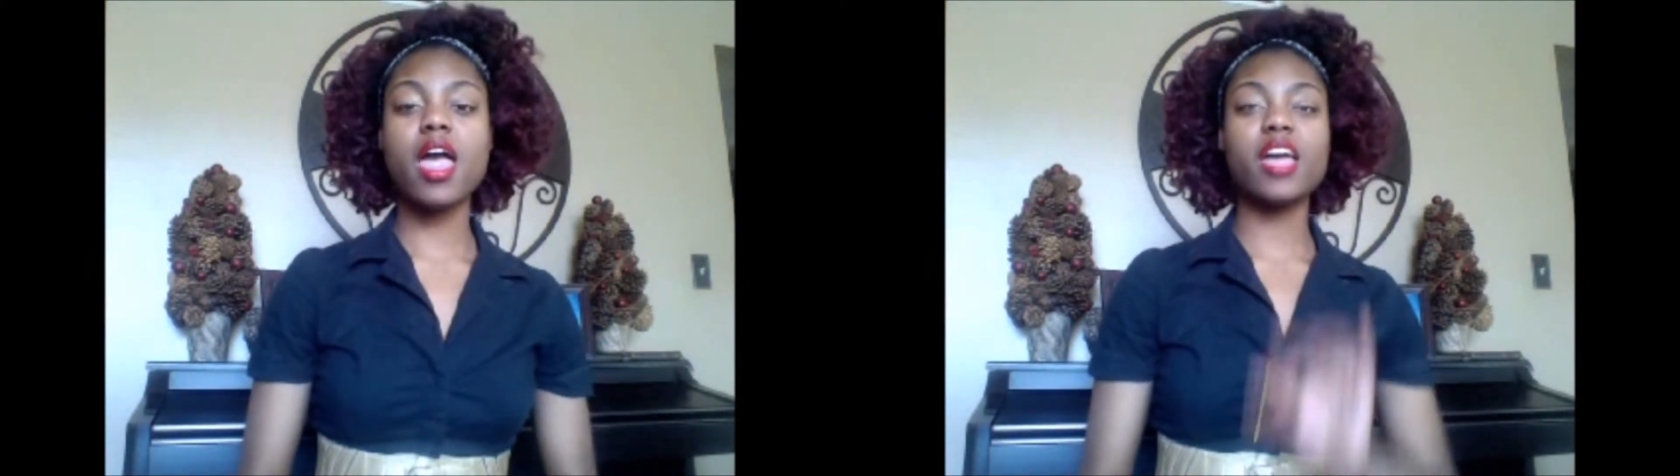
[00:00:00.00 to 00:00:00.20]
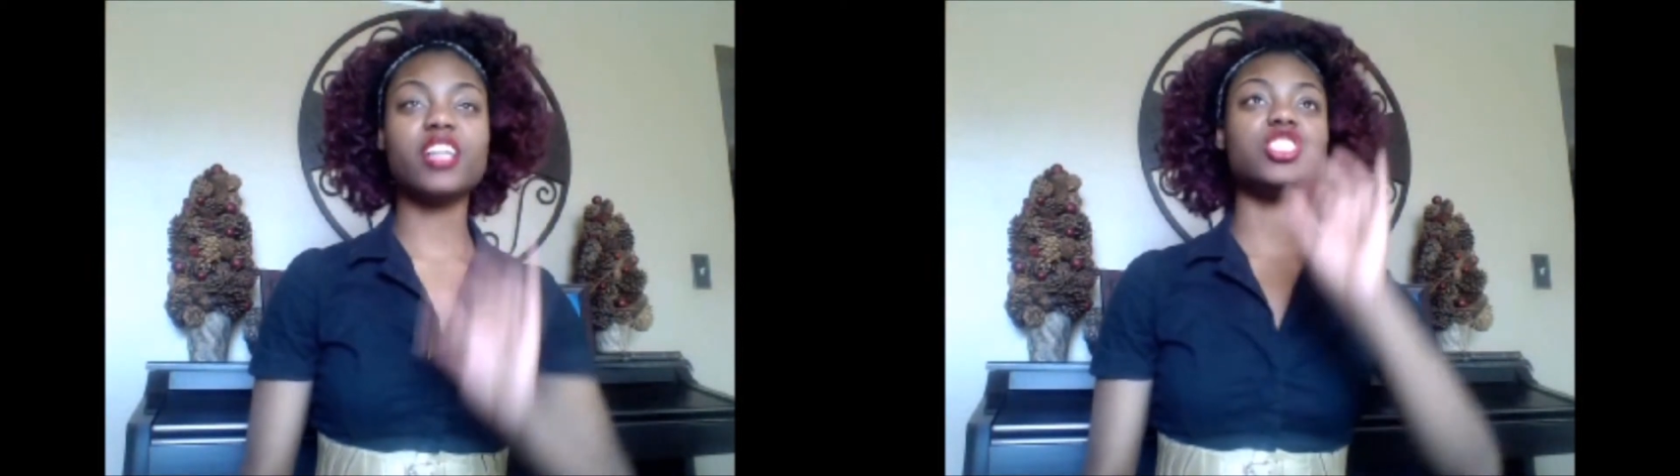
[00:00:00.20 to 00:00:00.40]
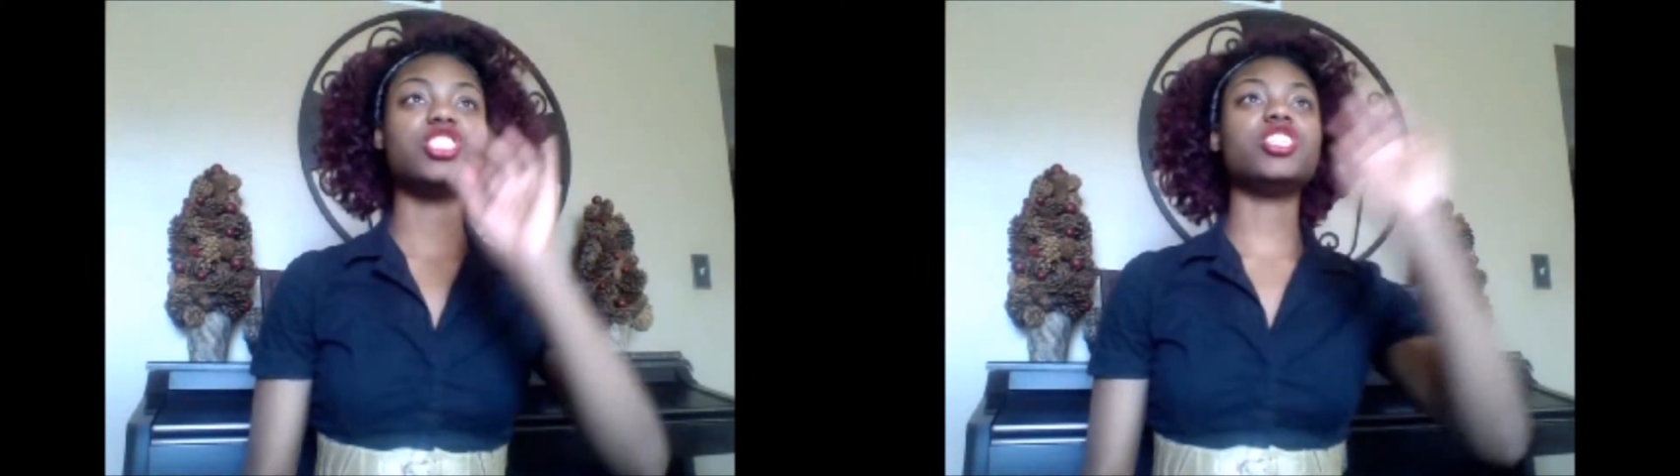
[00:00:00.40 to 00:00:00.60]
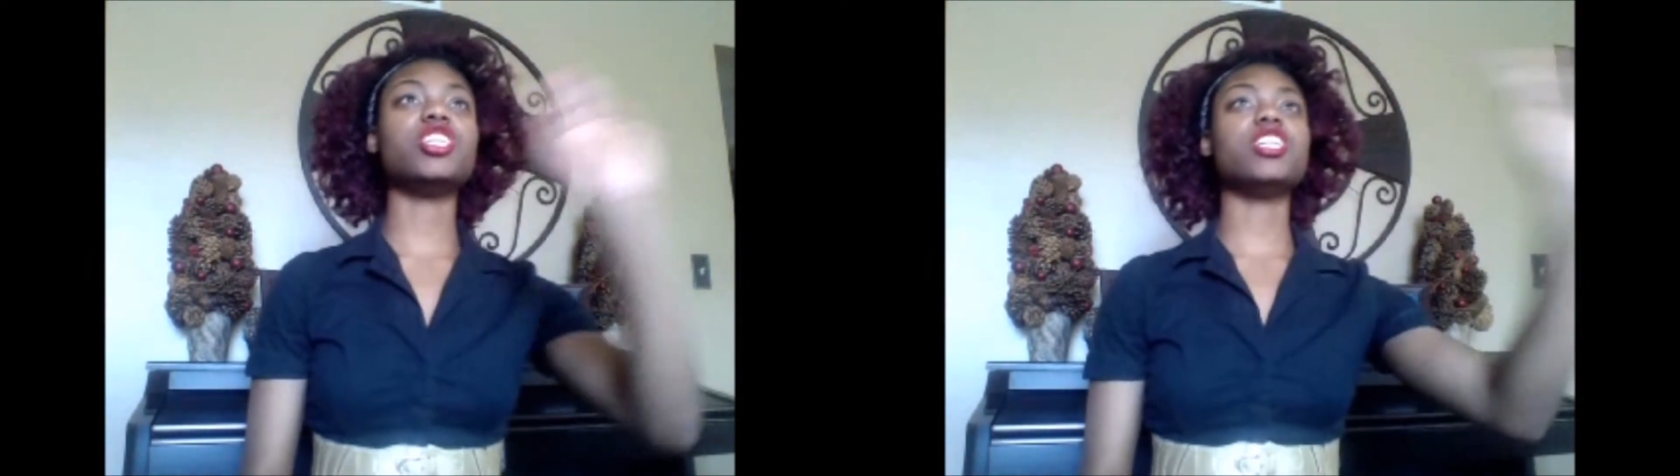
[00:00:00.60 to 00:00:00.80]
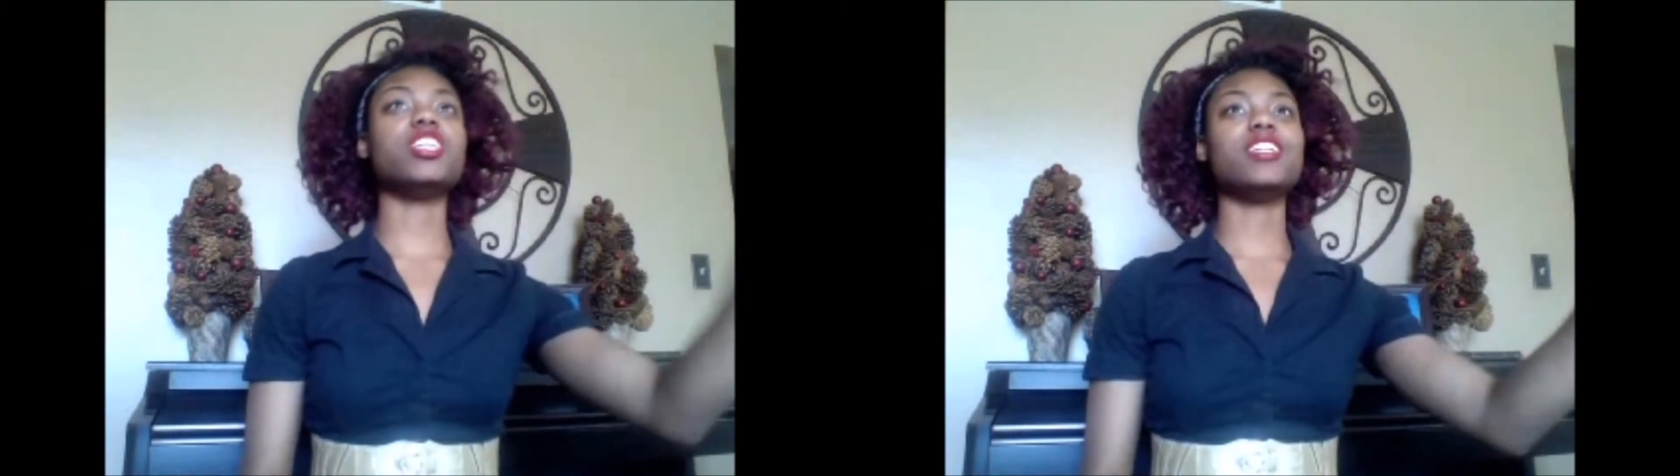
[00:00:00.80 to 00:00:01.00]
And
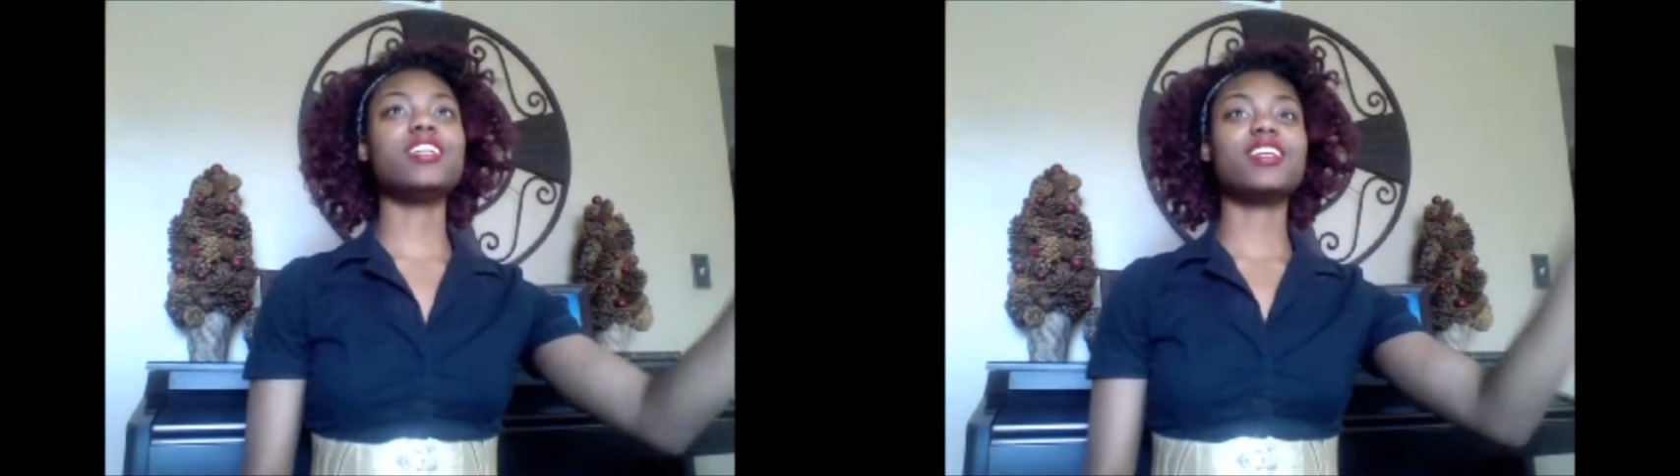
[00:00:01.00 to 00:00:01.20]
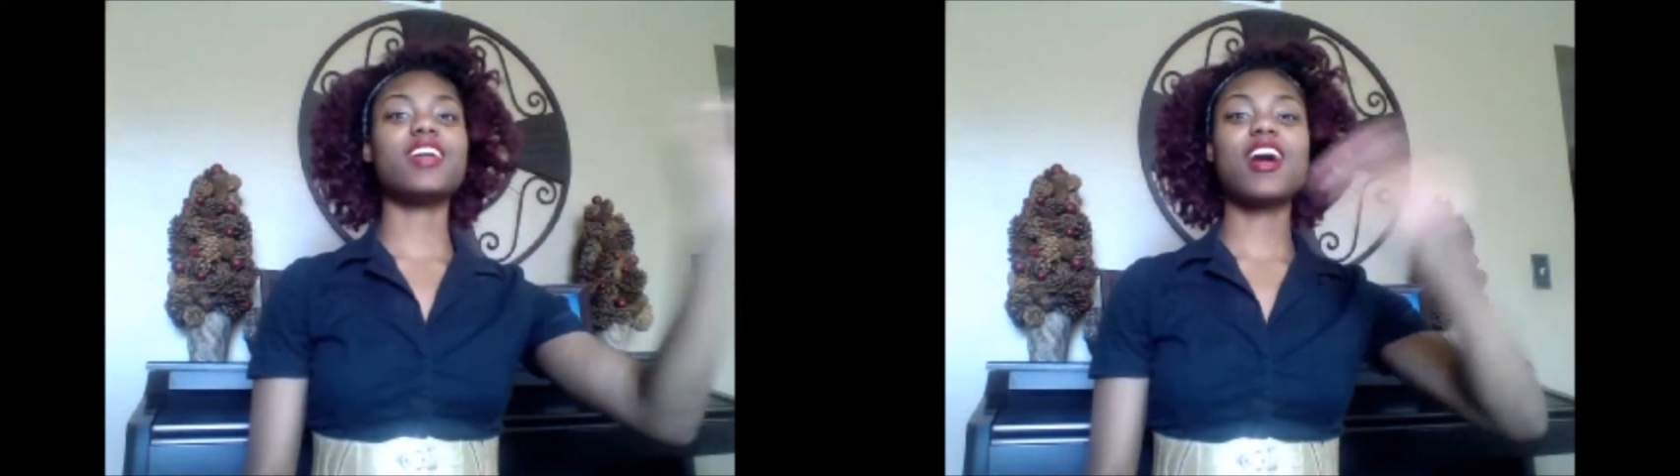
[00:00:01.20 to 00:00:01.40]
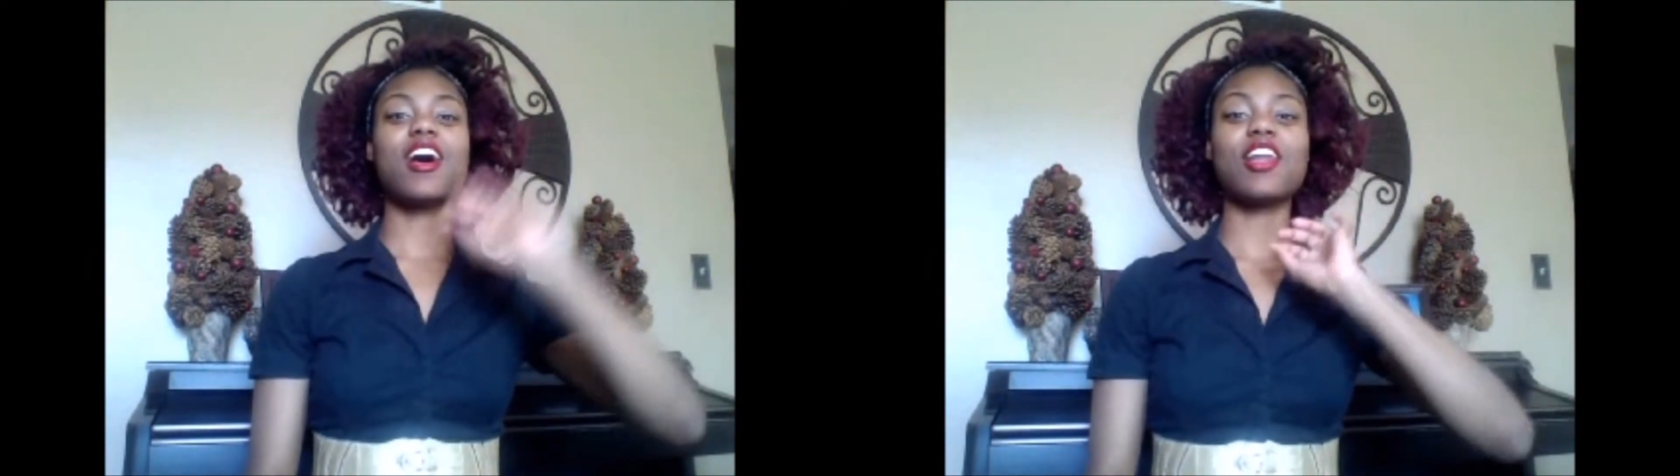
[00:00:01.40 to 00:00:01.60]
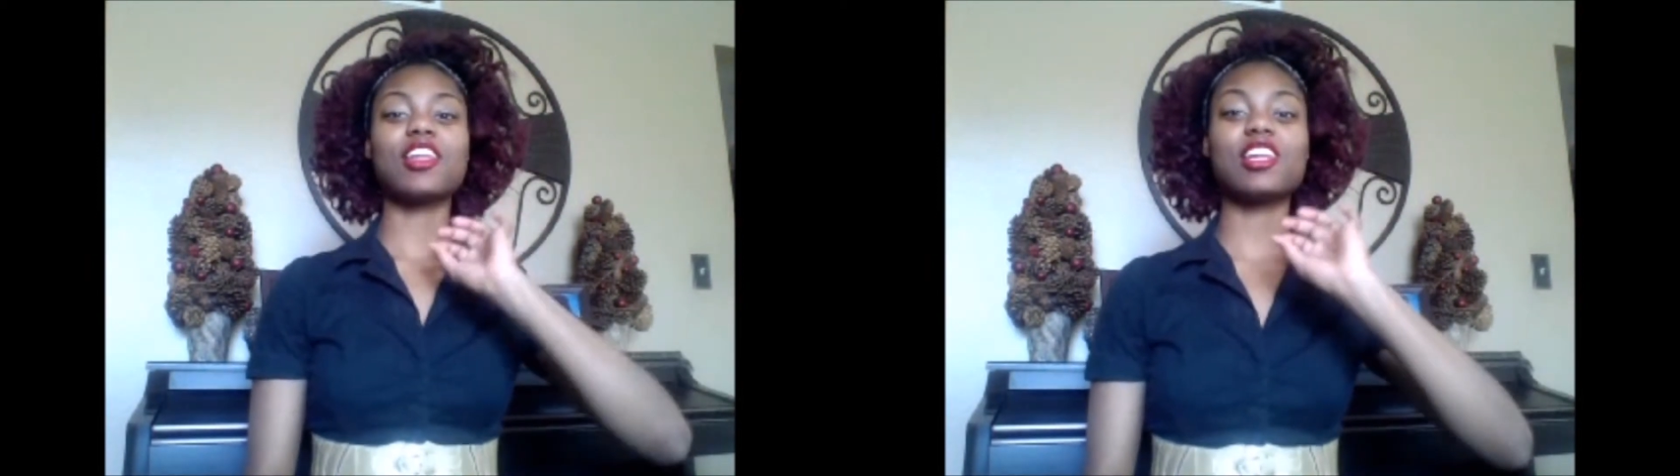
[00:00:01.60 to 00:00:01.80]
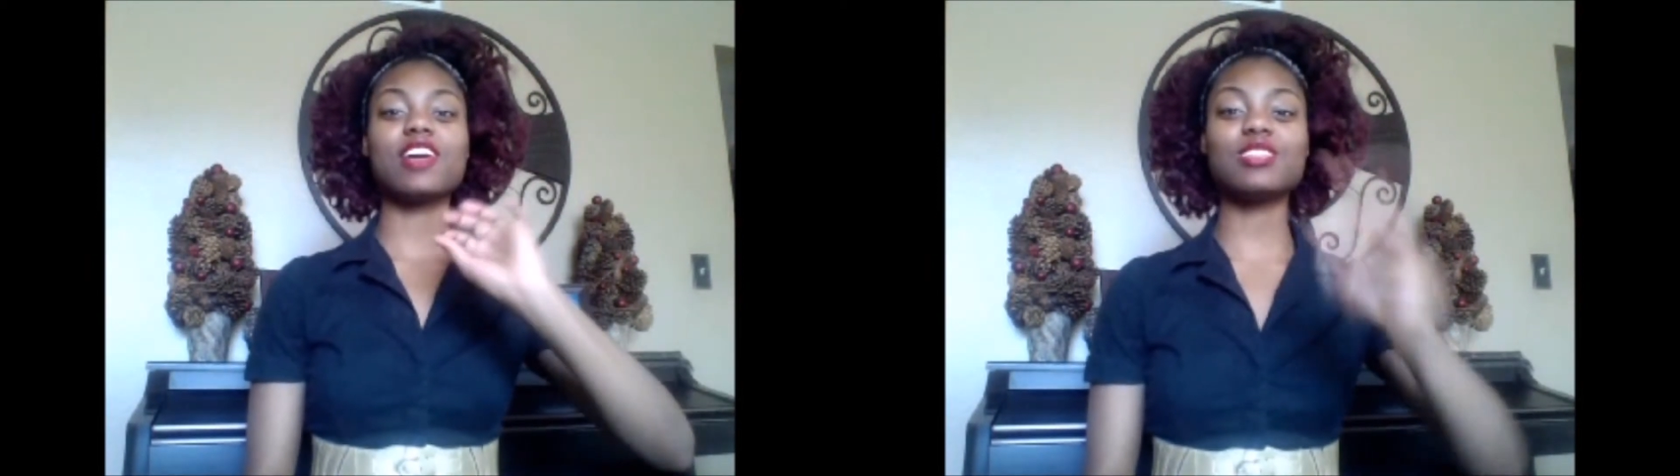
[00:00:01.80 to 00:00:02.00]
she
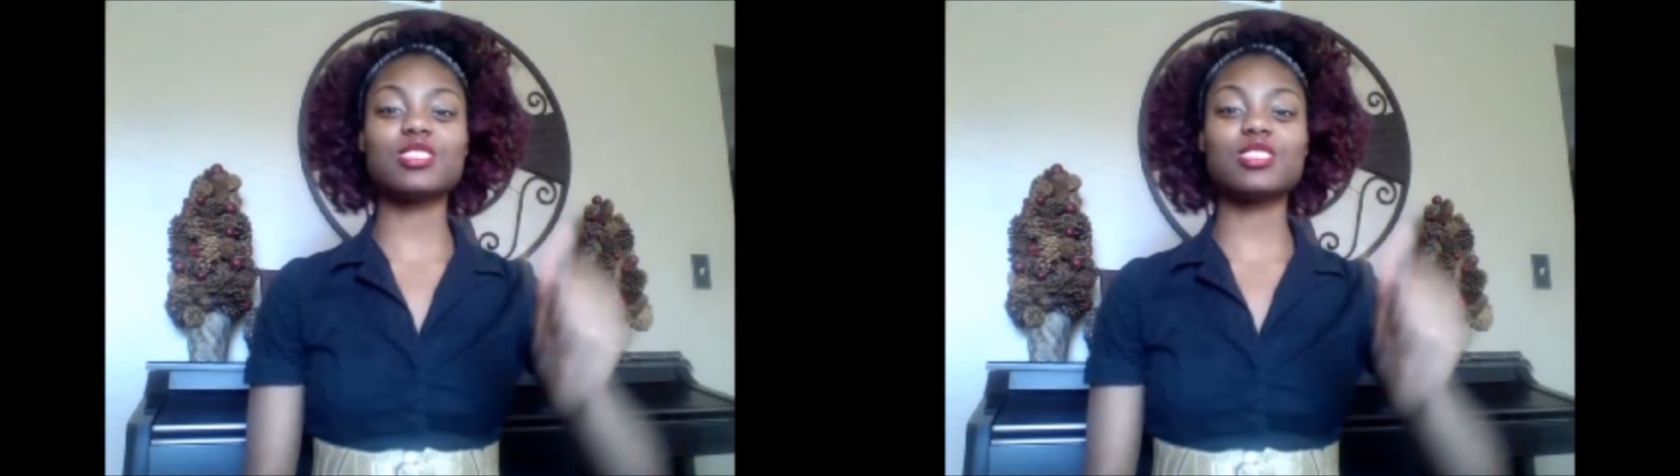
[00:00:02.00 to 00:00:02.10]
loved